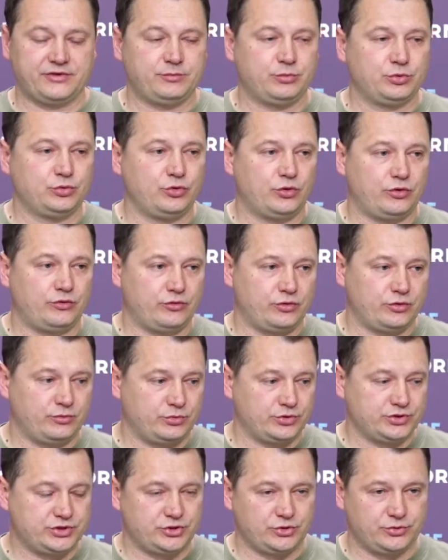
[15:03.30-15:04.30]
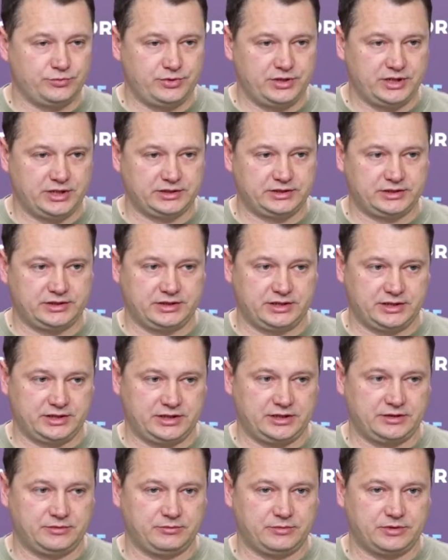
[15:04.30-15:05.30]
that we are rebuilding
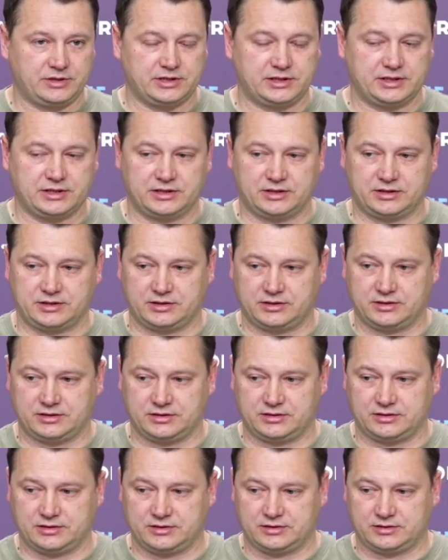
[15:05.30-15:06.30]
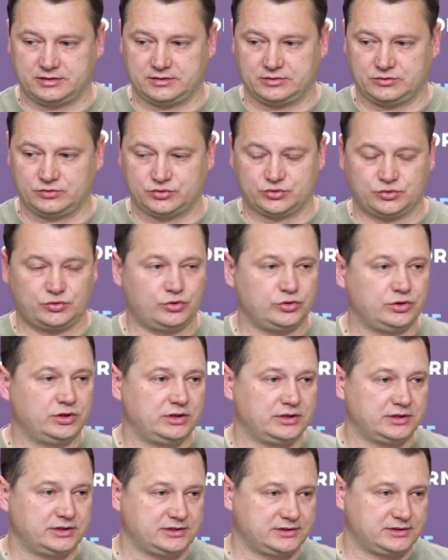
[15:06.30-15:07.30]
the objects
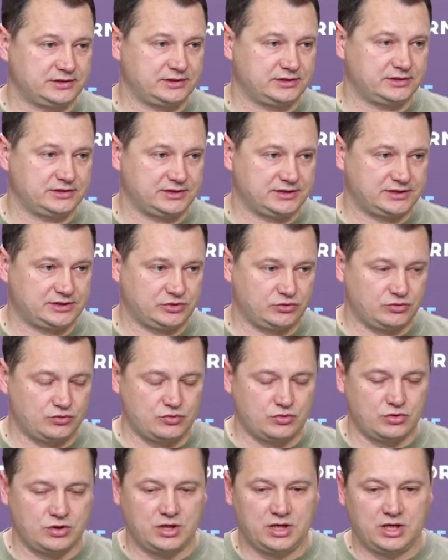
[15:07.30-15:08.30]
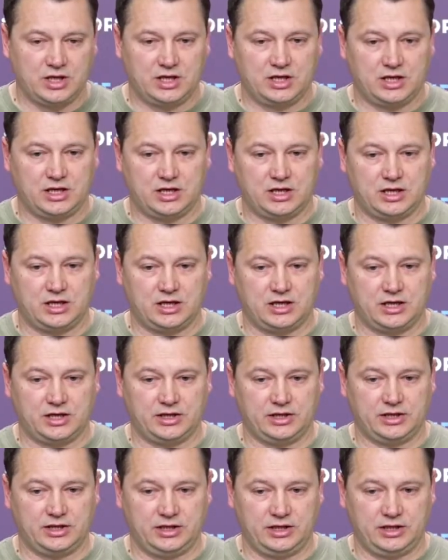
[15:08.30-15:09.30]
that we have agreed with
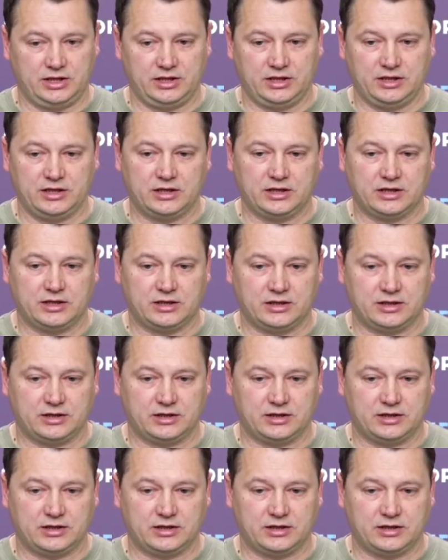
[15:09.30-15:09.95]
our military,